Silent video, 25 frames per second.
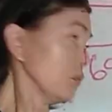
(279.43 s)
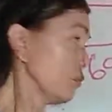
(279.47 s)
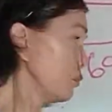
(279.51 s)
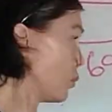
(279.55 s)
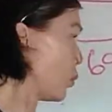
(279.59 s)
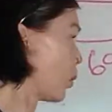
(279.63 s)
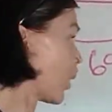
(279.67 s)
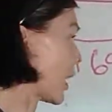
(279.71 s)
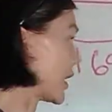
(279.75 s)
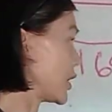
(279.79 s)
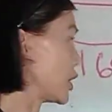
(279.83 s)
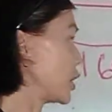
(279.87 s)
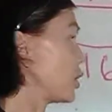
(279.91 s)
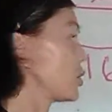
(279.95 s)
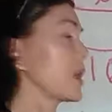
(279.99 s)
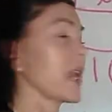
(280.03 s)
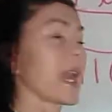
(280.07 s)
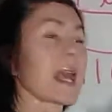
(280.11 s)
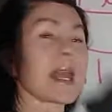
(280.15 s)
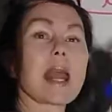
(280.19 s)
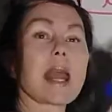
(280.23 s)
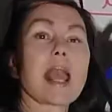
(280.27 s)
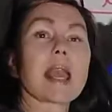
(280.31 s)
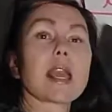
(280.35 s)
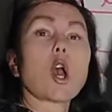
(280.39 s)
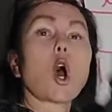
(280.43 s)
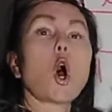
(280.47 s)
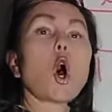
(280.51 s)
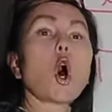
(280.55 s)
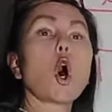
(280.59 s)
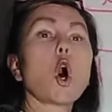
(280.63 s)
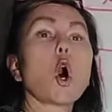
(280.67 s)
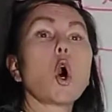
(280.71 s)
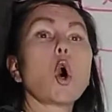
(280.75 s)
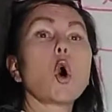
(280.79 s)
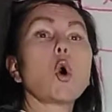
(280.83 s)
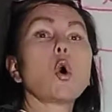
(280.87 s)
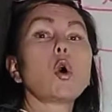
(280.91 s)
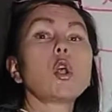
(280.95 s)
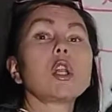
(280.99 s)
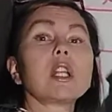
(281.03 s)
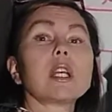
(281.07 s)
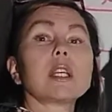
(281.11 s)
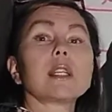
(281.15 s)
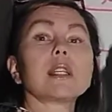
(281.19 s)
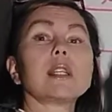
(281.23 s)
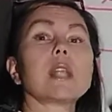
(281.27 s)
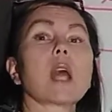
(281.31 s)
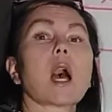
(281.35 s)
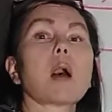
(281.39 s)
when you get a whole
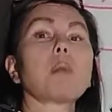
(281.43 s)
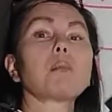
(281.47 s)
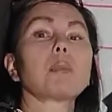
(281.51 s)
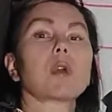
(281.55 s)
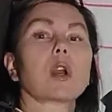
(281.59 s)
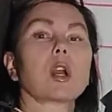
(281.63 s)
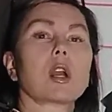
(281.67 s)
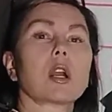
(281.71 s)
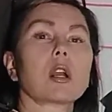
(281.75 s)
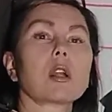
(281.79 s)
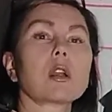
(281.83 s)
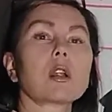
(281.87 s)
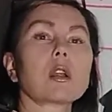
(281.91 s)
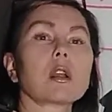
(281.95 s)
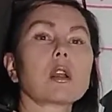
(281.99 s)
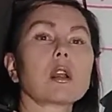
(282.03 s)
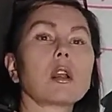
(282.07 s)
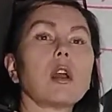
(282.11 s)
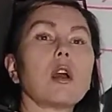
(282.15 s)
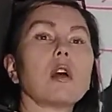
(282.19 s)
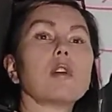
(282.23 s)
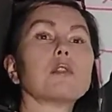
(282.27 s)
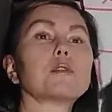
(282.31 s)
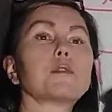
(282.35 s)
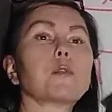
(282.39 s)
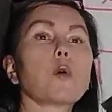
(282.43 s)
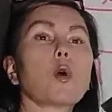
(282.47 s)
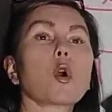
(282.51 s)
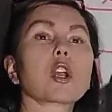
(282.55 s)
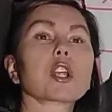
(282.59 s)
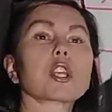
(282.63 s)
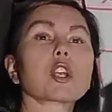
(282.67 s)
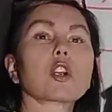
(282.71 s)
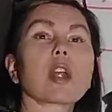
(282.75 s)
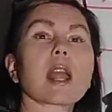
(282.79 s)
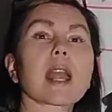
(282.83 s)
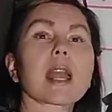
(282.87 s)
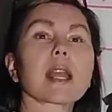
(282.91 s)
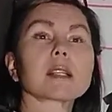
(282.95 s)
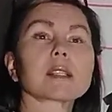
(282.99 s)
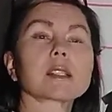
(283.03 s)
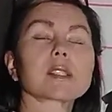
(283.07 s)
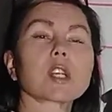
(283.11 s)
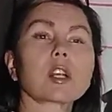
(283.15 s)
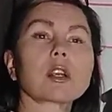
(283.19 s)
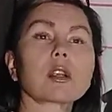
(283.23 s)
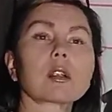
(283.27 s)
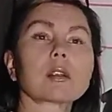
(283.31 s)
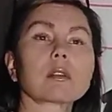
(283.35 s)
number for your answer,